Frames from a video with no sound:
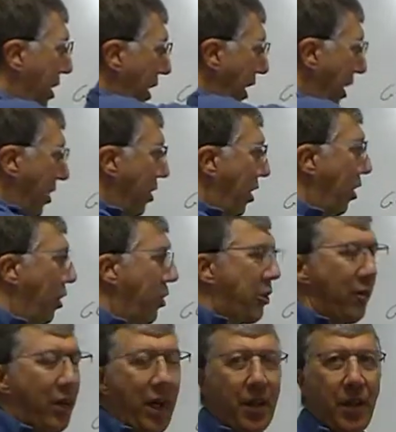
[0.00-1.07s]
and a lot of
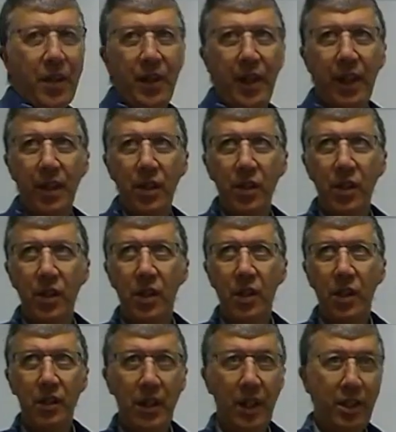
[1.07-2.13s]
other things
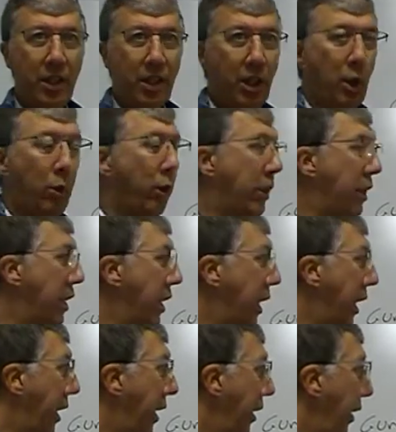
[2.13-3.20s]
that go on in there.